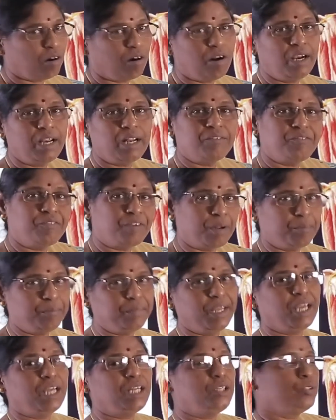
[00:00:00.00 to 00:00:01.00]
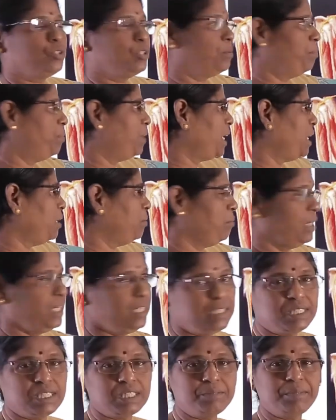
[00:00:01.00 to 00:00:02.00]
cord and from there to the brain,
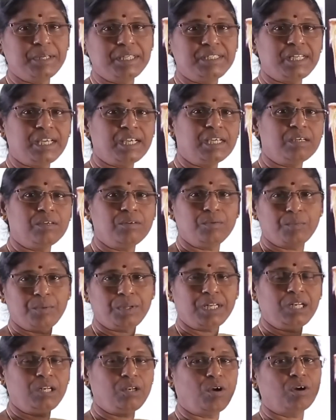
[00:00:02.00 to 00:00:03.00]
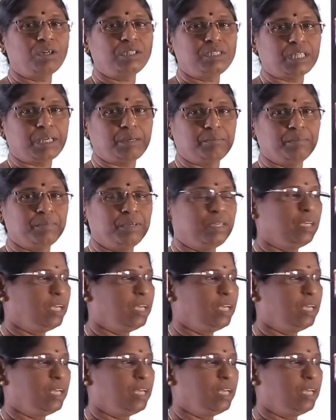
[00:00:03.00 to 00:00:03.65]
means it may take a very long time.